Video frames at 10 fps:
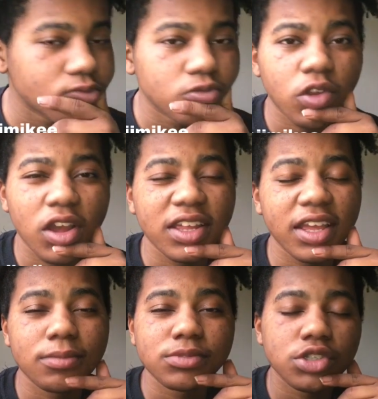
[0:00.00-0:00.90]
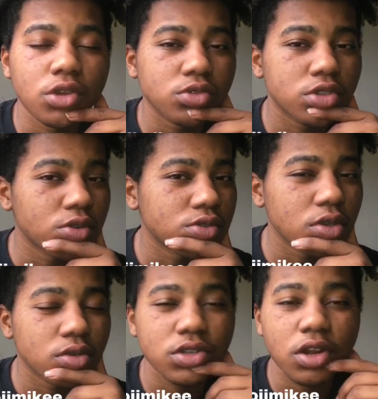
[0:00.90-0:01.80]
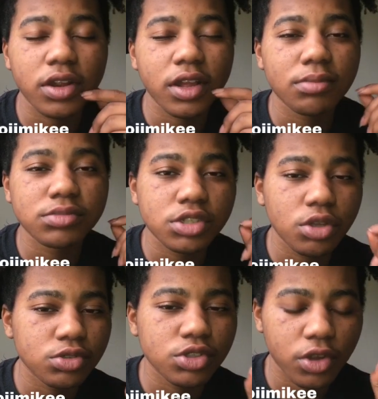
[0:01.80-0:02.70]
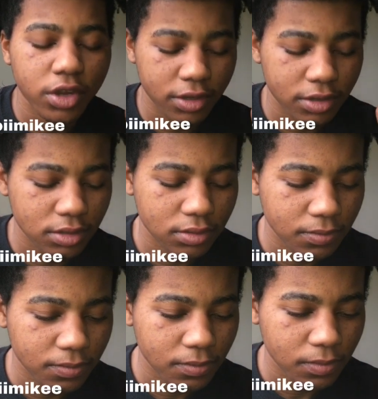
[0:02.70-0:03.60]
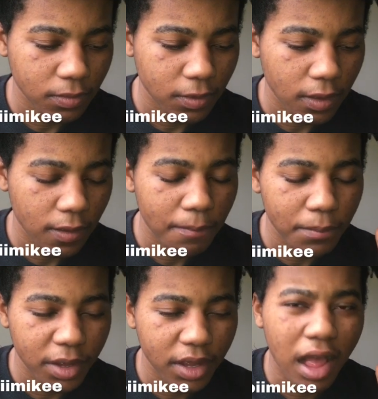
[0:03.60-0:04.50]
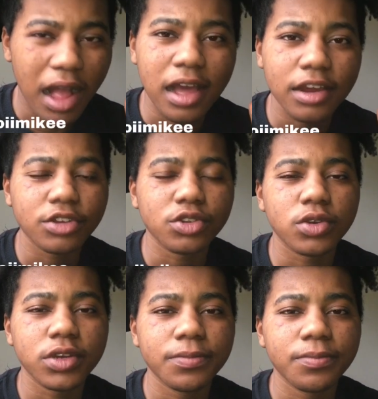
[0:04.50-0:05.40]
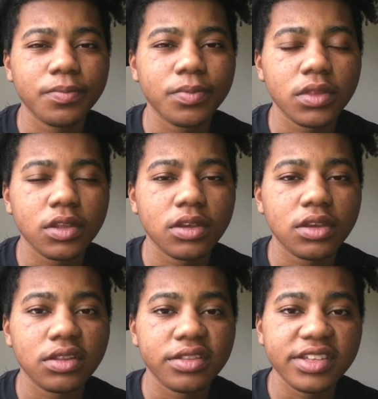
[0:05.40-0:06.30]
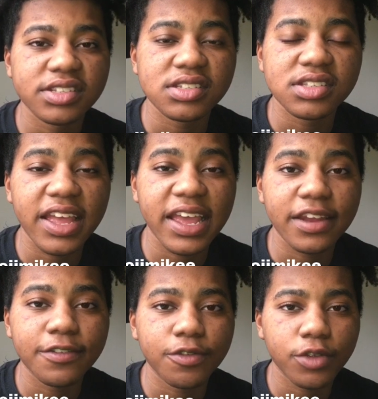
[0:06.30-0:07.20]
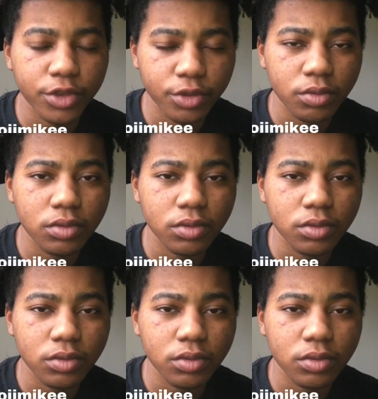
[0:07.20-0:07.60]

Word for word: Riley, I'm so sorry. I'm so sorry. But I gotta do it. This is the end for you.